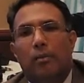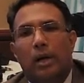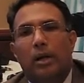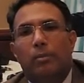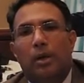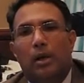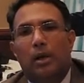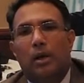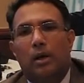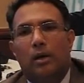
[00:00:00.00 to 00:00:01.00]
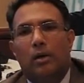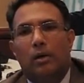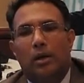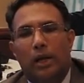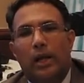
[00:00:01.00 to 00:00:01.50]
multiple
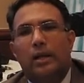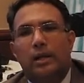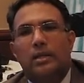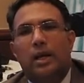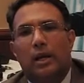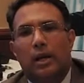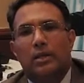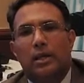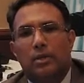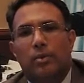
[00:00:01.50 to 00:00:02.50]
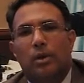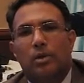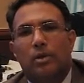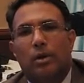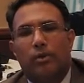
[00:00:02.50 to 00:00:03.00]
the inside layers as well
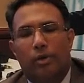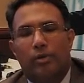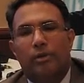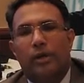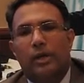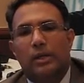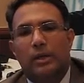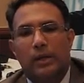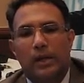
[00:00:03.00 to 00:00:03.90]
as of the finger.